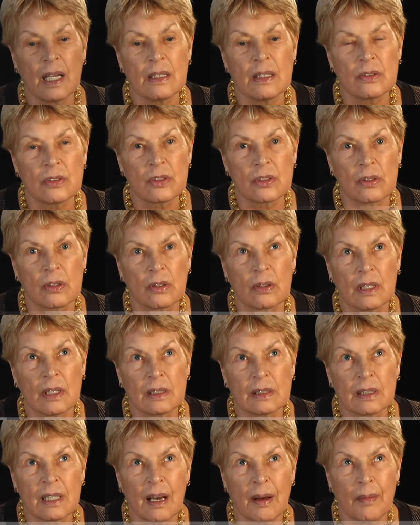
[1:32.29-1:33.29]
angel
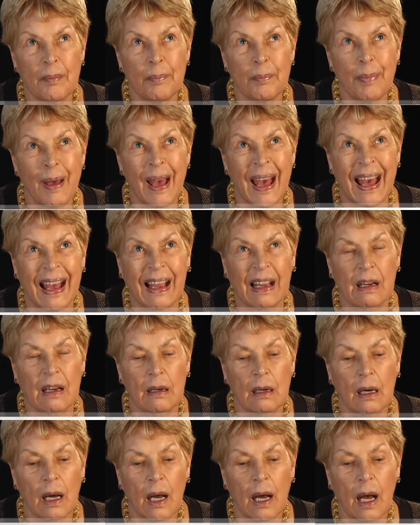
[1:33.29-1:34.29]
has come back
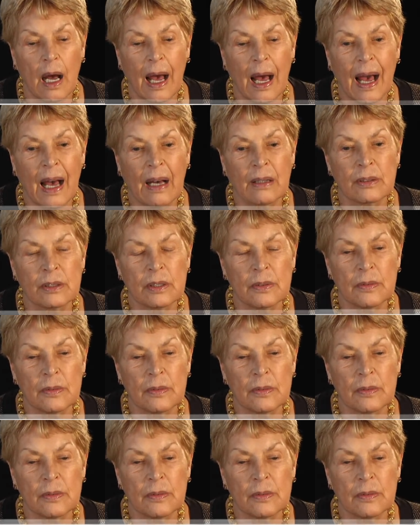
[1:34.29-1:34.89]
out